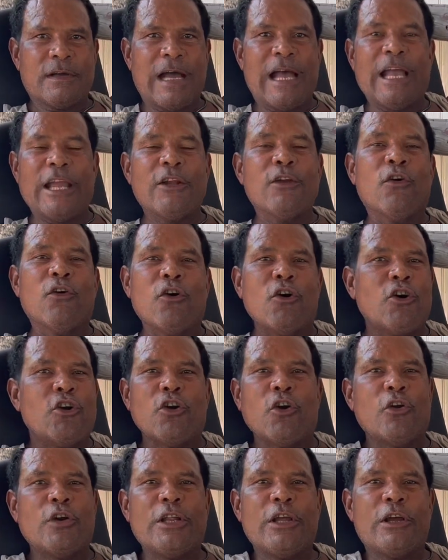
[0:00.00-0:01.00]
I don't
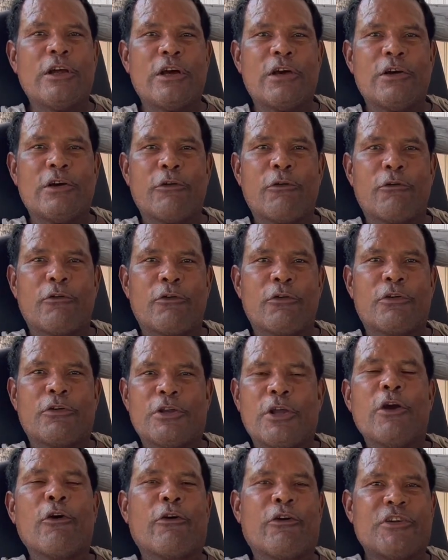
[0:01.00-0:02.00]
know the
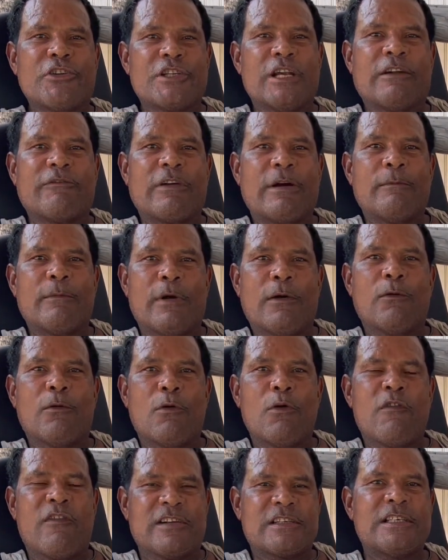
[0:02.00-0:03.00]
origin from
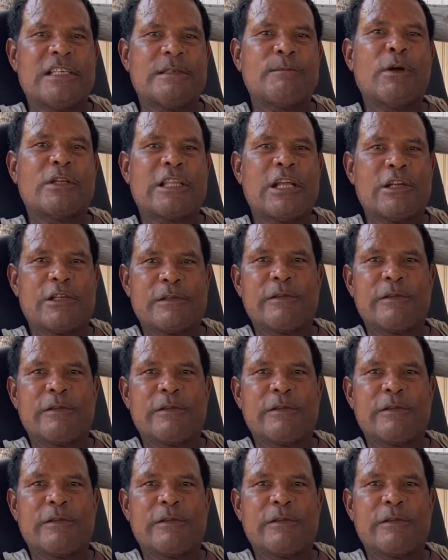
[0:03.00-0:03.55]
overseas, but I know